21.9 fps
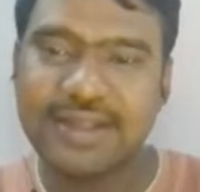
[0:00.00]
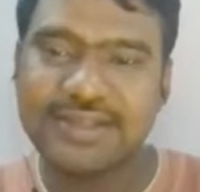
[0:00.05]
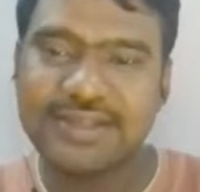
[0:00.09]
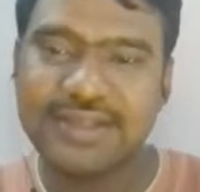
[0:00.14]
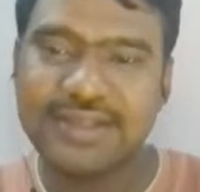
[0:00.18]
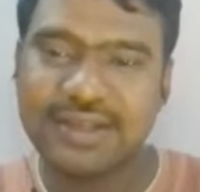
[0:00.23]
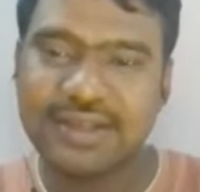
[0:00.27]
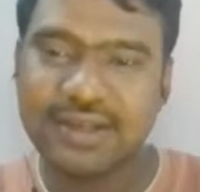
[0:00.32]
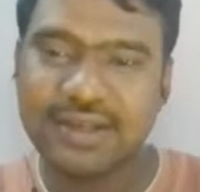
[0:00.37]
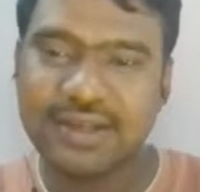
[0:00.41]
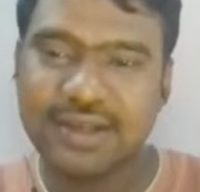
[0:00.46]
I can
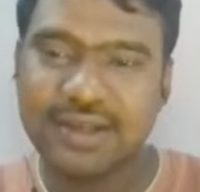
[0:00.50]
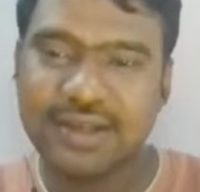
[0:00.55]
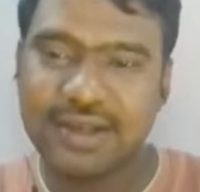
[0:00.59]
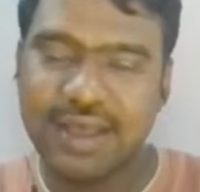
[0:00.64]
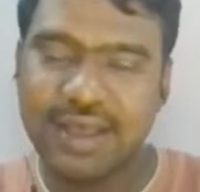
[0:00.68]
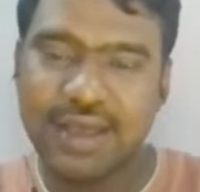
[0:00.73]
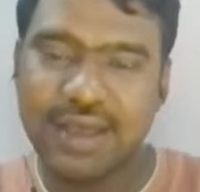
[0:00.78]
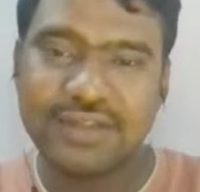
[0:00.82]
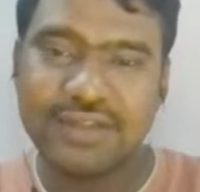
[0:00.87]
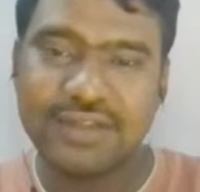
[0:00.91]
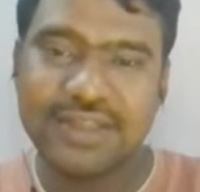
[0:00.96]
see
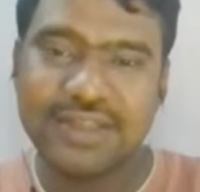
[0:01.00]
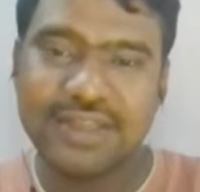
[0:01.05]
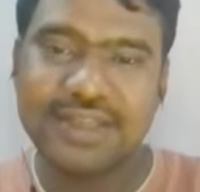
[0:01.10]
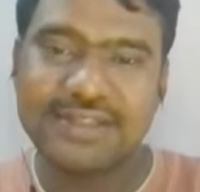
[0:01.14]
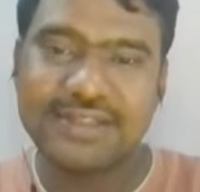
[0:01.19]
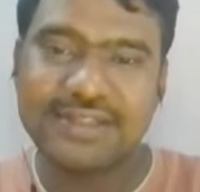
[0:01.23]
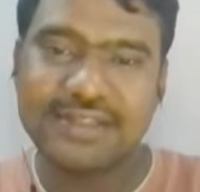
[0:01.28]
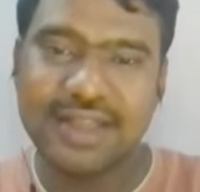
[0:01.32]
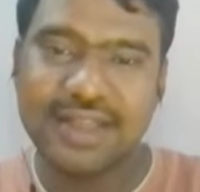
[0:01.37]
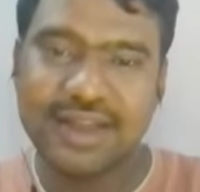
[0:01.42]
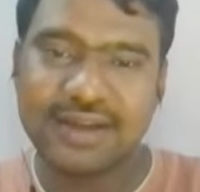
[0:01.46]
everything
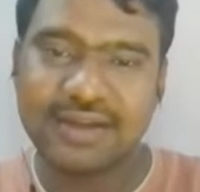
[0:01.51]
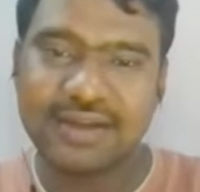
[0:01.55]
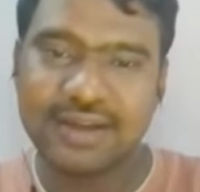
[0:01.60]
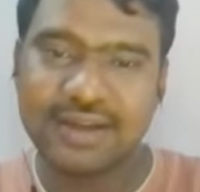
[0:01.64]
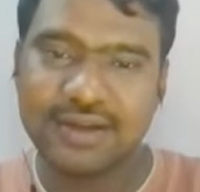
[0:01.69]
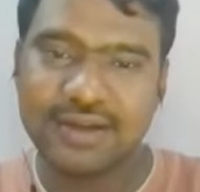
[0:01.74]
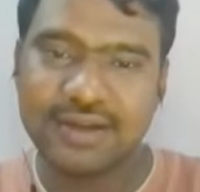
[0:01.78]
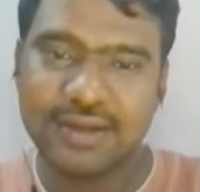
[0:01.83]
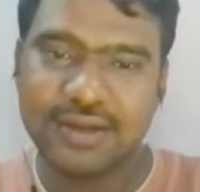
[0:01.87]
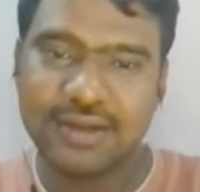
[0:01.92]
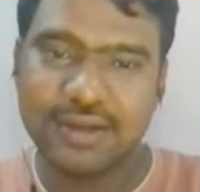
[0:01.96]
is
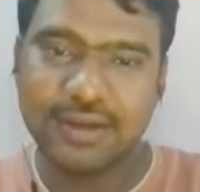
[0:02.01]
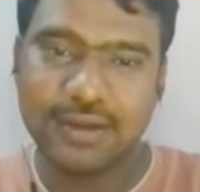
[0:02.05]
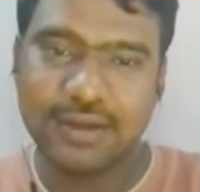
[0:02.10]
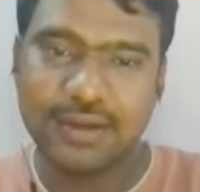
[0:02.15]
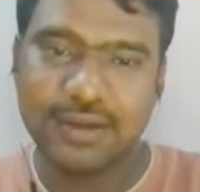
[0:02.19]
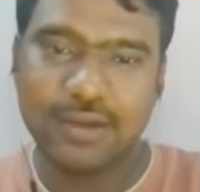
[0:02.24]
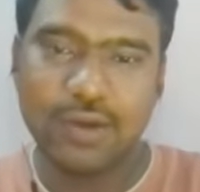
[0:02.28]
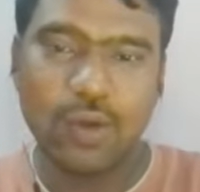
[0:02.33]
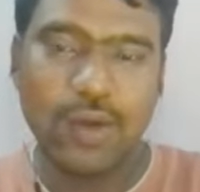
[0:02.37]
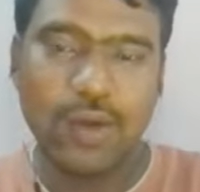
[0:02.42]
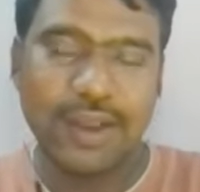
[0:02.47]
selected.
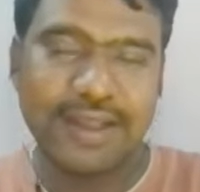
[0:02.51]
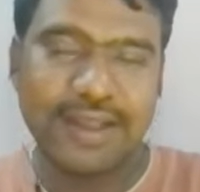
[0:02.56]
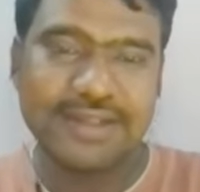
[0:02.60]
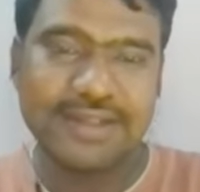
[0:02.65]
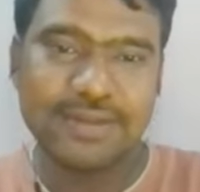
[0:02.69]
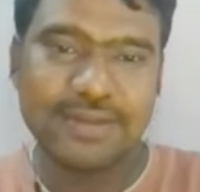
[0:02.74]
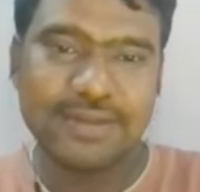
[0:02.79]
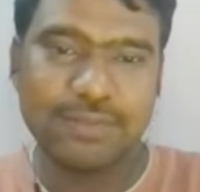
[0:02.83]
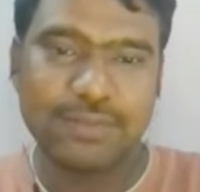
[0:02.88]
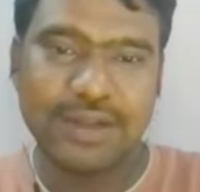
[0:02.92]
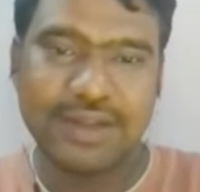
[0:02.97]
Now I
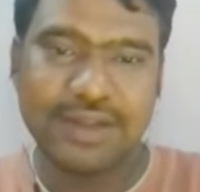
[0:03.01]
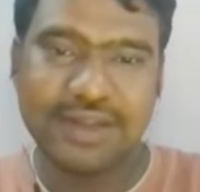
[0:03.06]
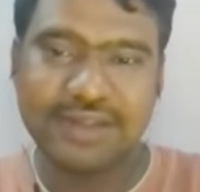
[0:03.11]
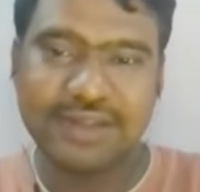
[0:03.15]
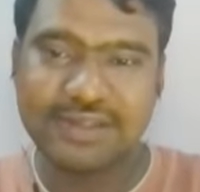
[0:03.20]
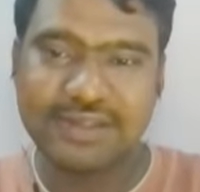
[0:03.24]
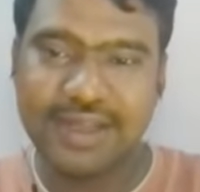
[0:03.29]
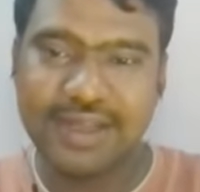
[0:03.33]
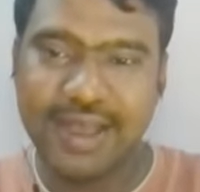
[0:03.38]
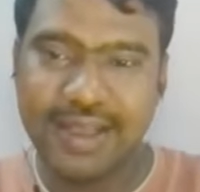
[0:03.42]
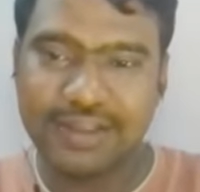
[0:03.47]
can simply
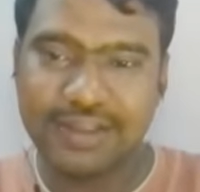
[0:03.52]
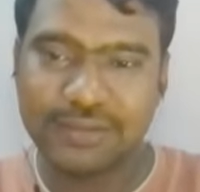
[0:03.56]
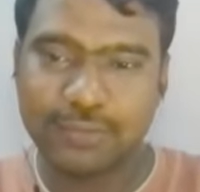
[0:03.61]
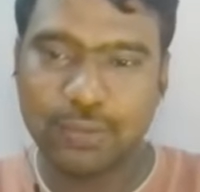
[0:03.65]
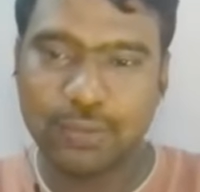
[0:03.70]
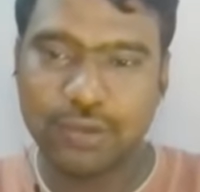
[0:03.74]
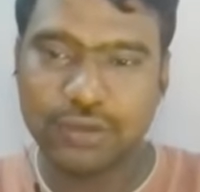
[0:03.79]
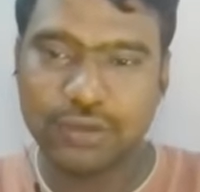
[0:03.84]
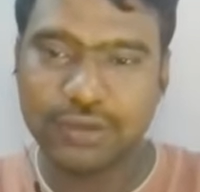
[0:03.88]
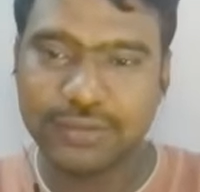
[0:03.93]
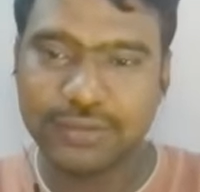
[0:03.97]
click the
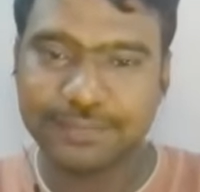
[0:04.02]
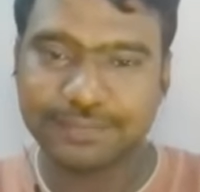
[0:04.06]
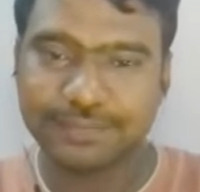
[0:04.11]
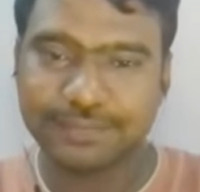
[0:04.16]
export.